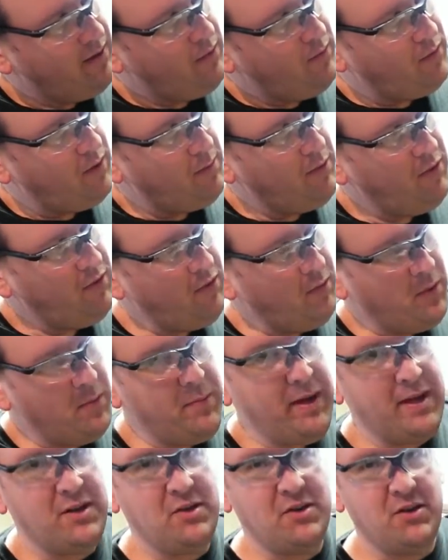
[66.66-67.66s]
removable
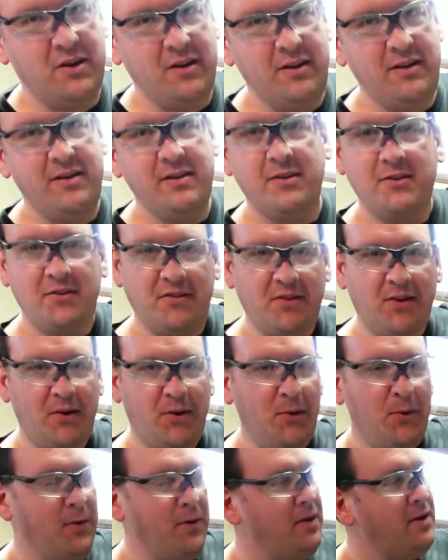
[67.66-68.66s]
picture.
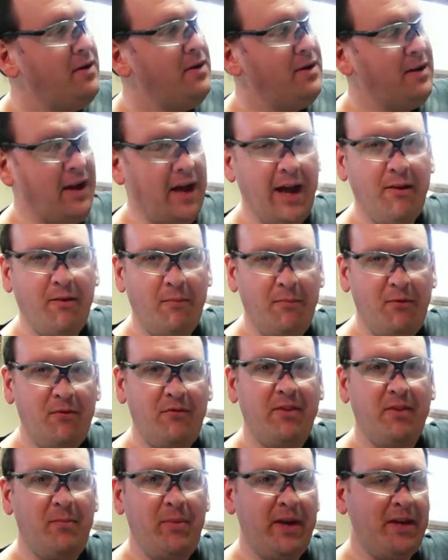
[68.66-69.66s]
So I
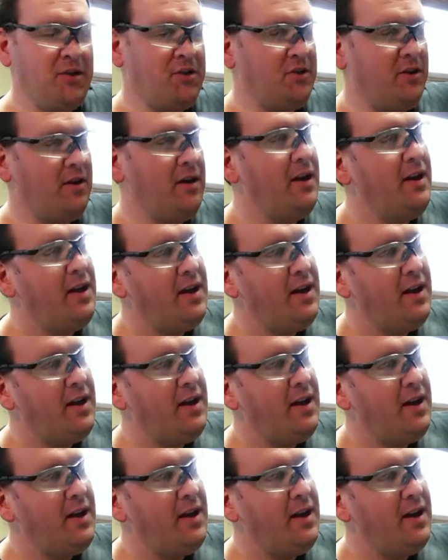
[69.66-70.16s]
removed the picture,